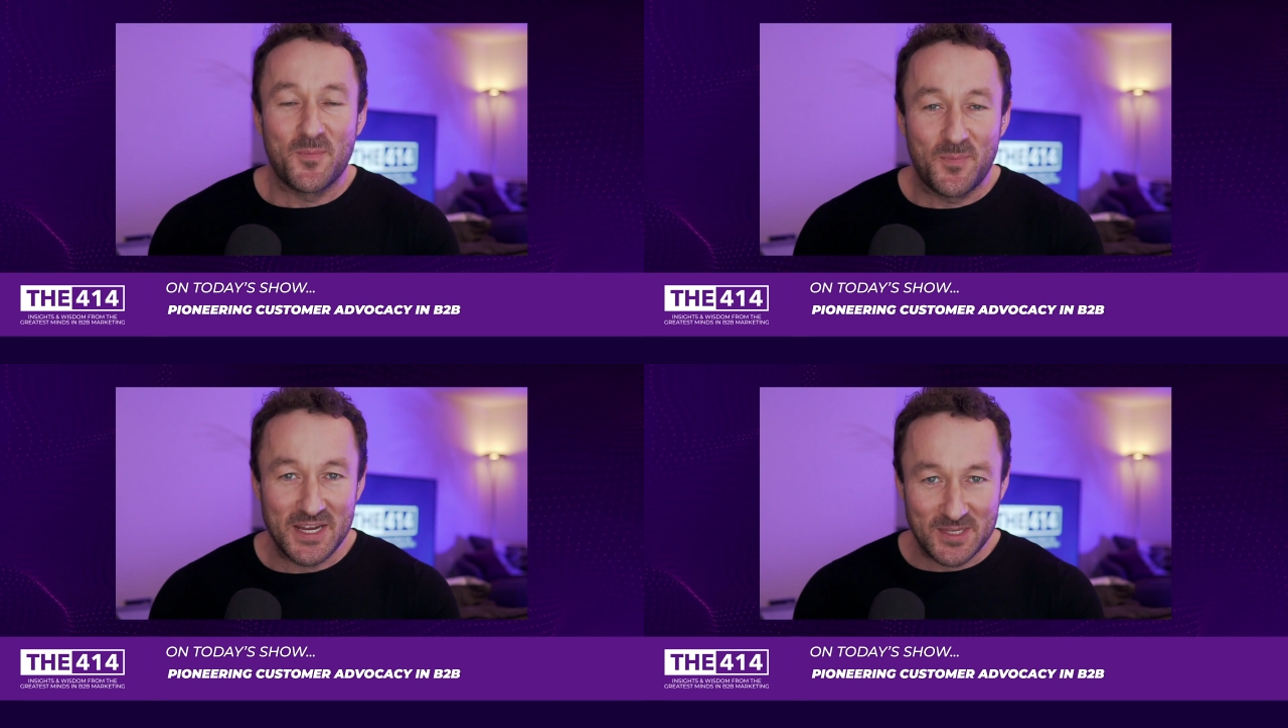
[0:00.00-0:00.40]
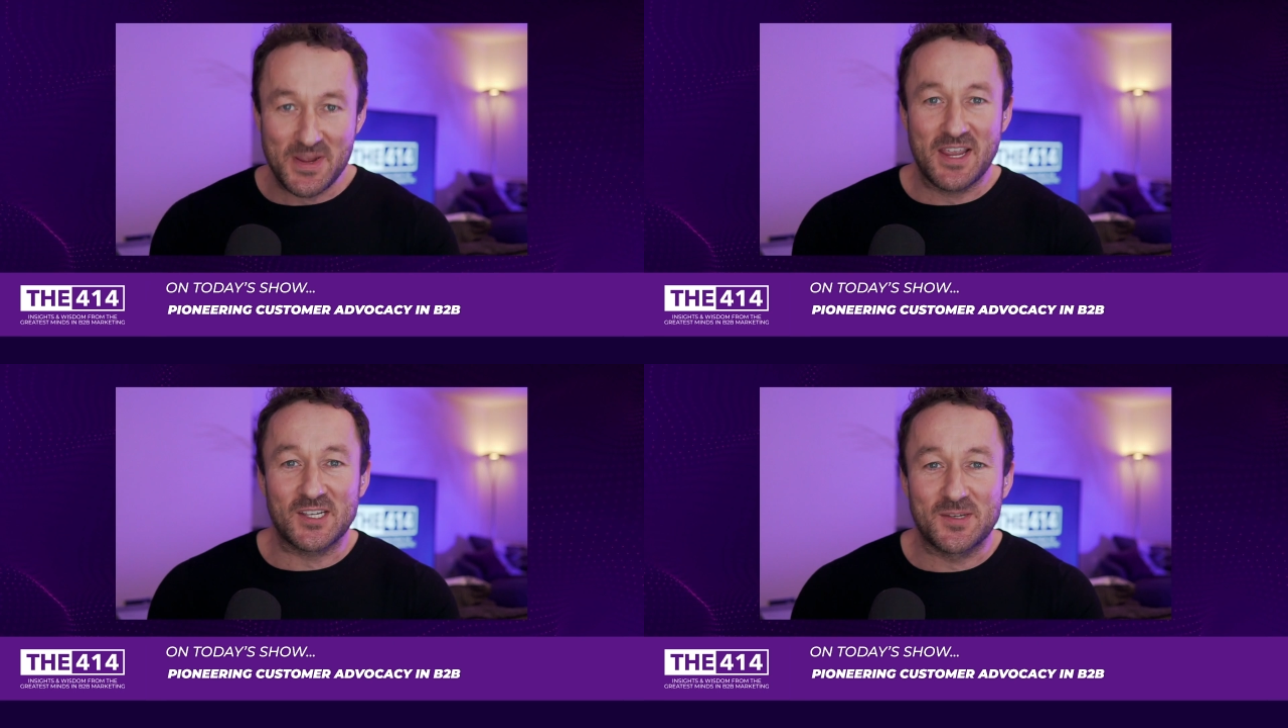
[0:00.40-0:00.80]

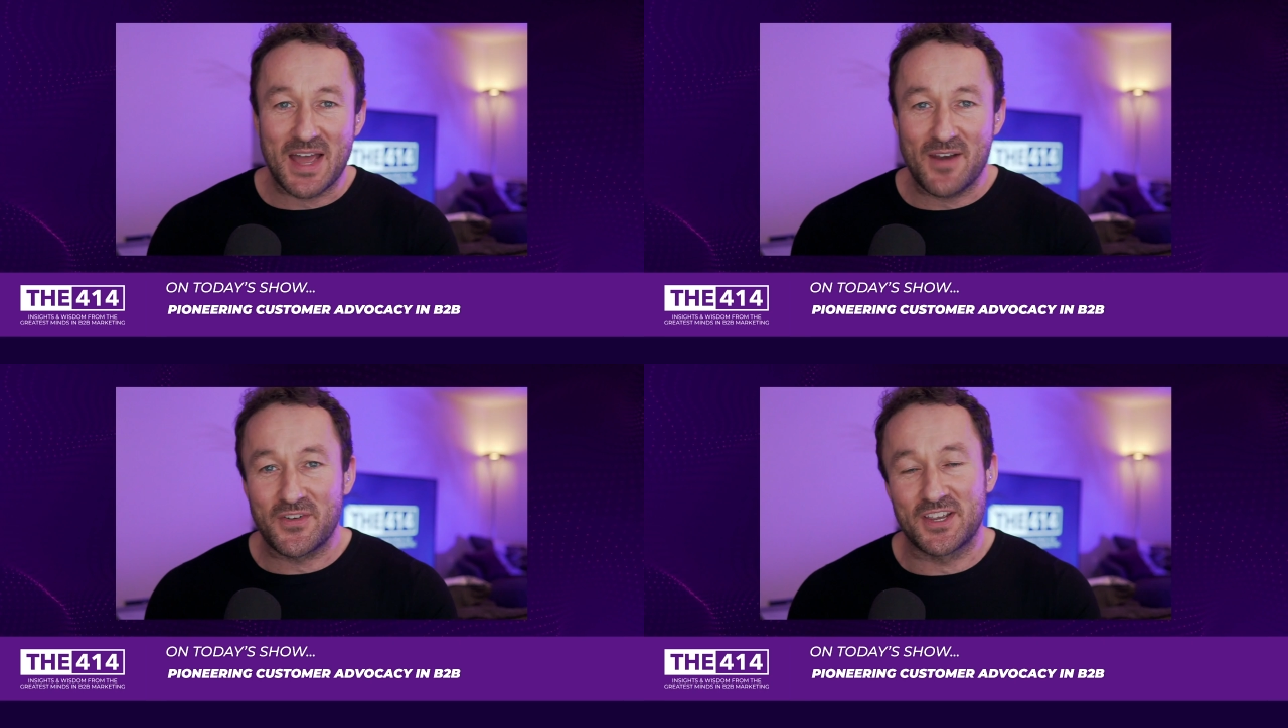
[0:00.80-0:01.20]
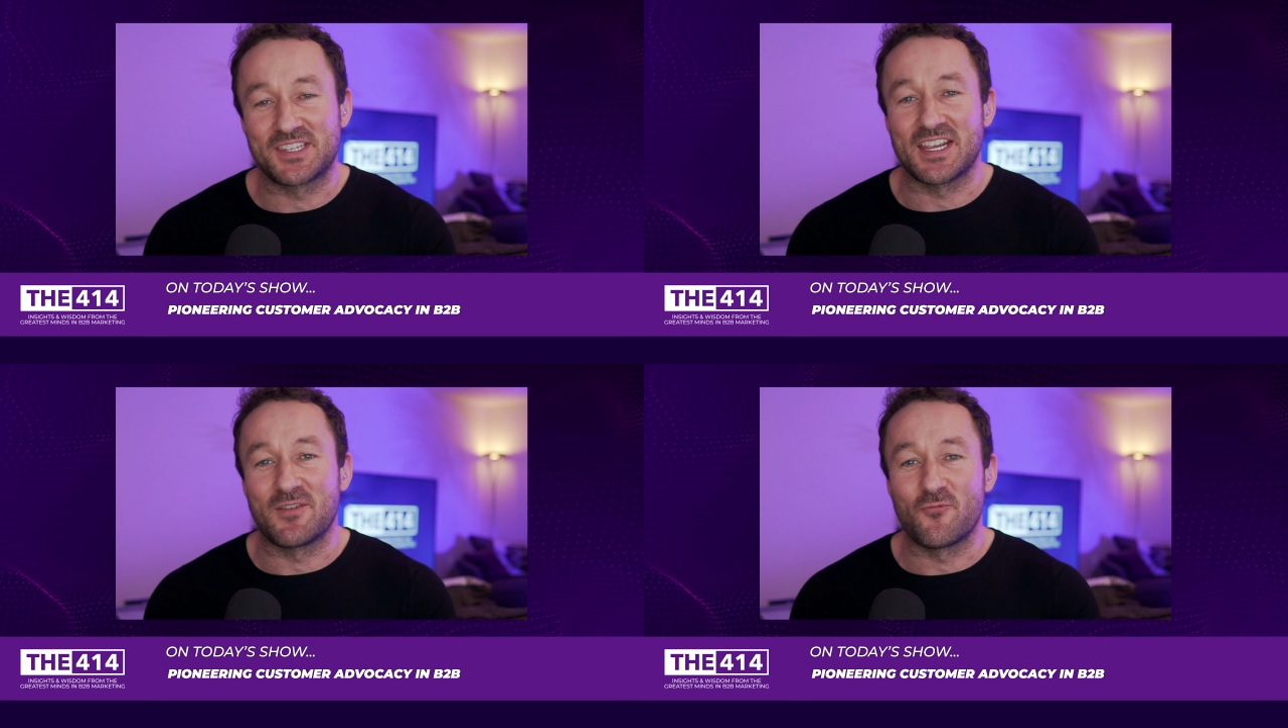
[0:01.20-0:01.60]
B2B Customer
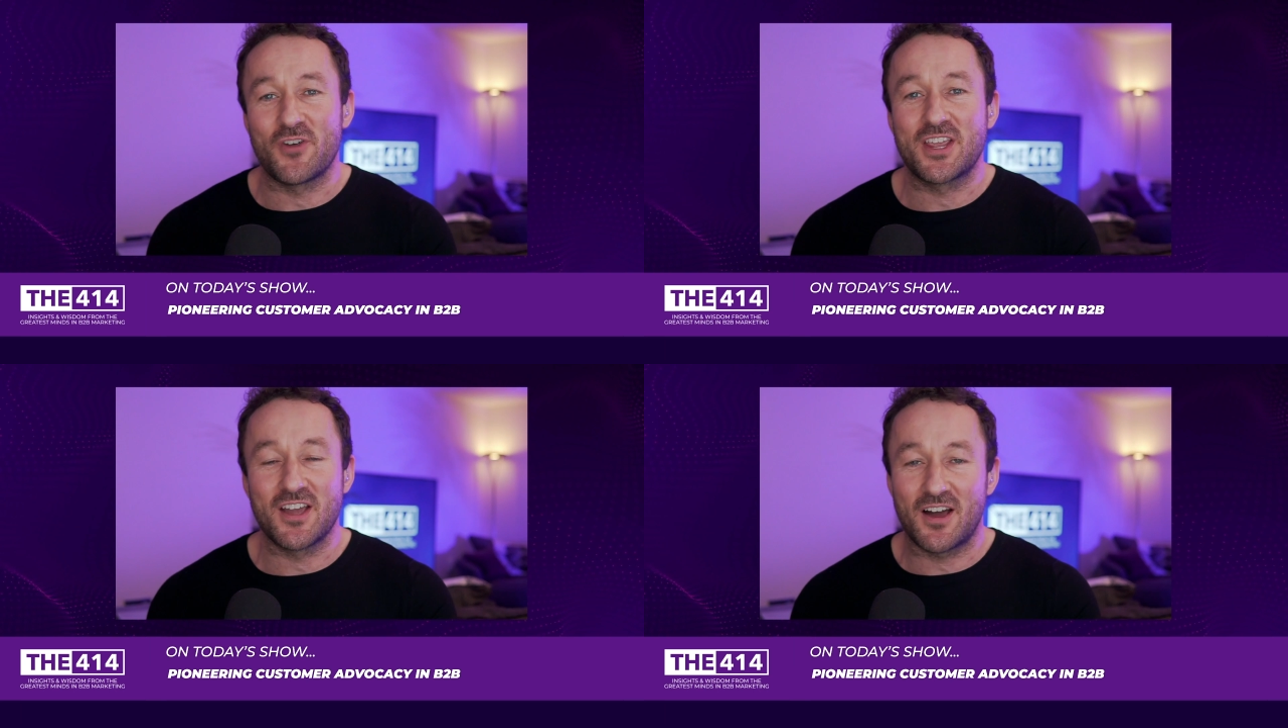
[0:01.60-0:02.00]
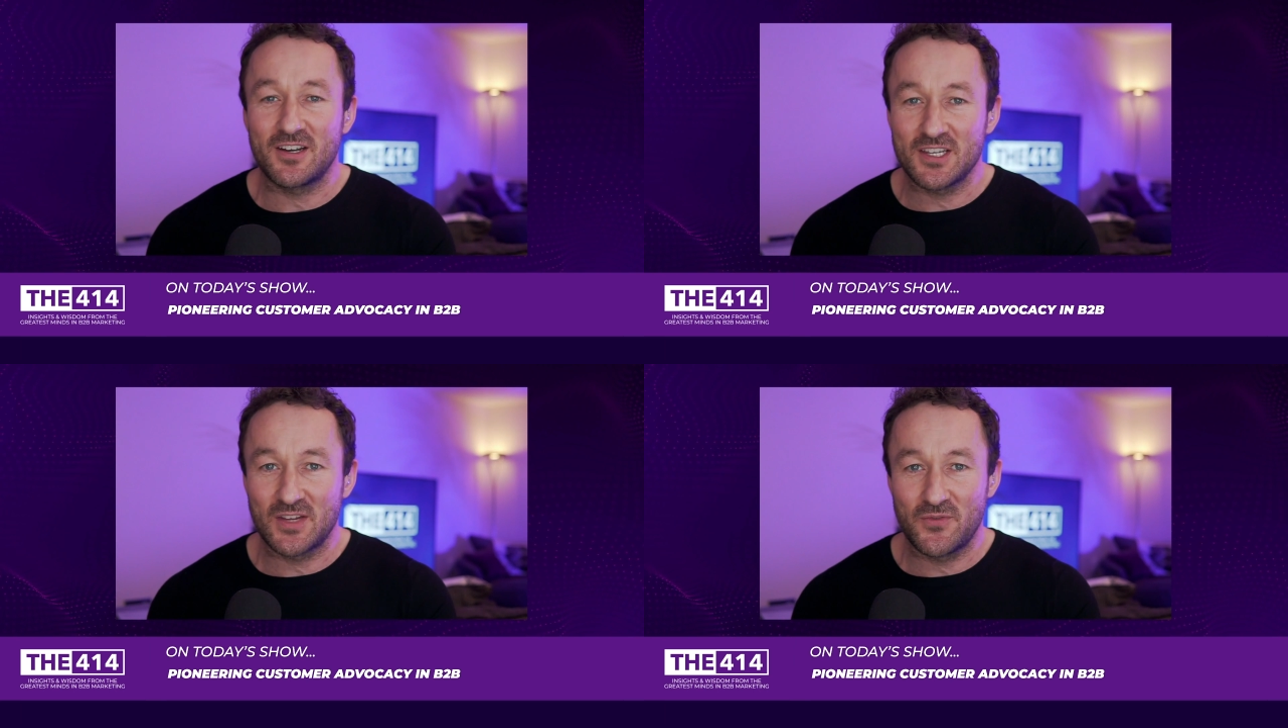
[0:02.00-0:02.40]
Advocacy,
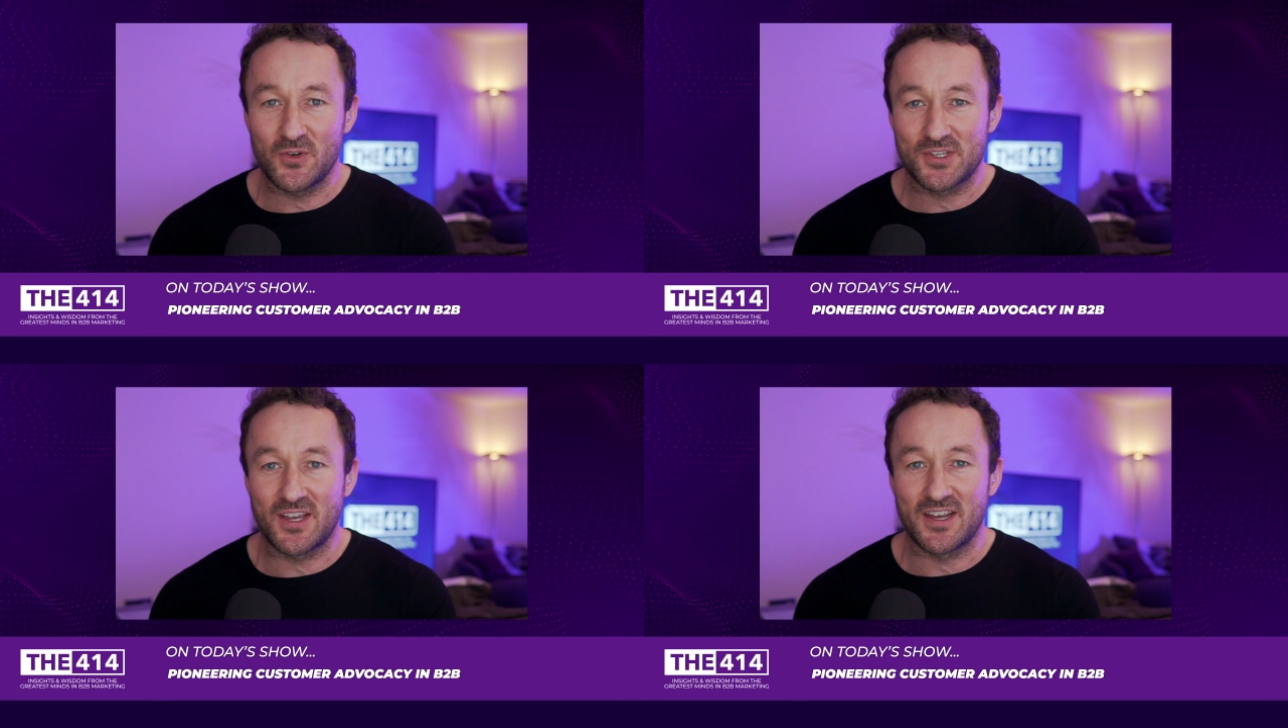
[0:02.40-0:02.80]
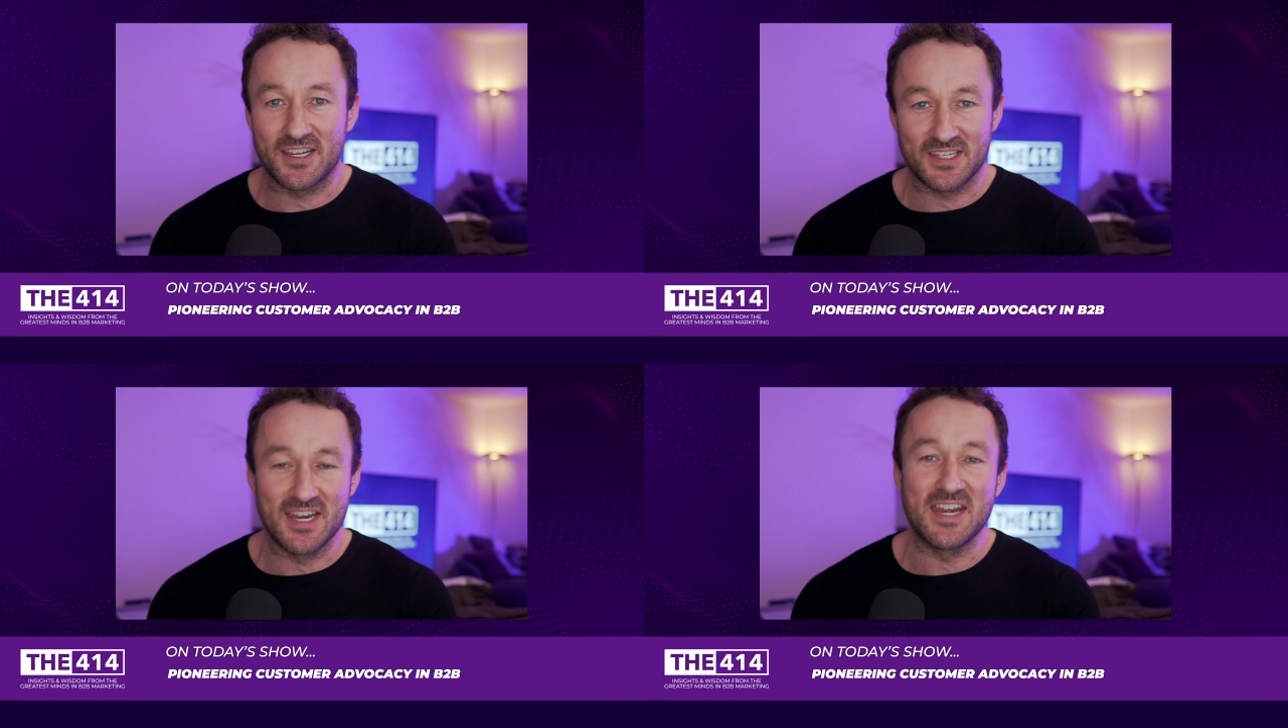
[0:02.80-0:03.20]
regardless of your size,